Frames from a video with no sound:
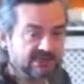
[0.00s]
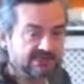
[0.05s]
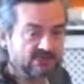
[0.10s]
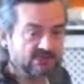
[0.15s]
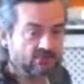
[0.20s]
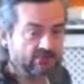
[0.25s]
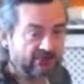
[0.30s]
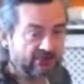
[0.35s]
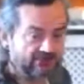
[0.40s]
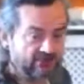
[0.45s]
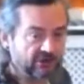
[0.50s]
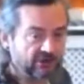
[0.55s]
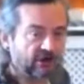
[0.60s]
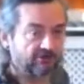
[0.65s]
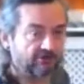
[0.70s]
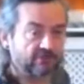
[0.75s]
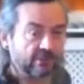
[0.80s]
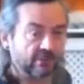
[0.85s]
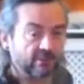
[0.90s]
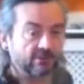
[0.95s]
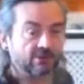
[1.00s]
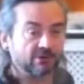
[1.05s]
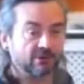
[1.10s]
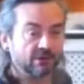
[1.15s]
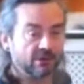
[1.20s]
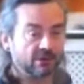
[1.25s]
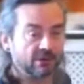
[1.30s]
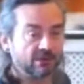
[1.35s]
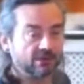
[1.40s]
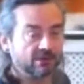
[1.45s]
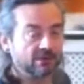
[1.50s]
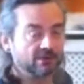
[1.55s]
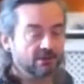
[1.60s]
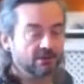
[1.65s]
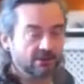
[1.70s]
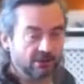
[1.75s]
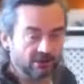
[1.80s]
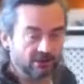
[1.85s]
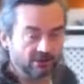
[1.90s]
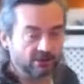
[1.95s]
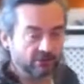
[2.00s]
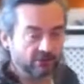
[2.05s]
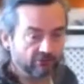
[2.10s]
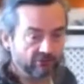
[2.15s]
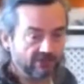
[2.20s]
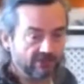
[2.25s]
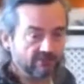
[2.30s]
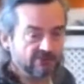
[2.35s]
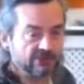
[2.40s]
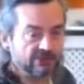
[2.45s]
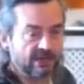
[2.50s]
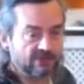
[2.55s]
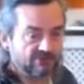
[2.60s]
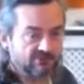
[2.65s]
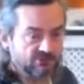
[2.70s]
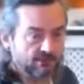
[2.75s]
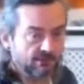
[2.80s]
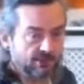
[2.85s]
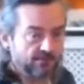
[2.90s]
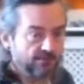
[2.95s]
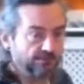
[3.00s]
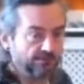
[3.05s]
around the diaphragm and the lower ribs and abdomen.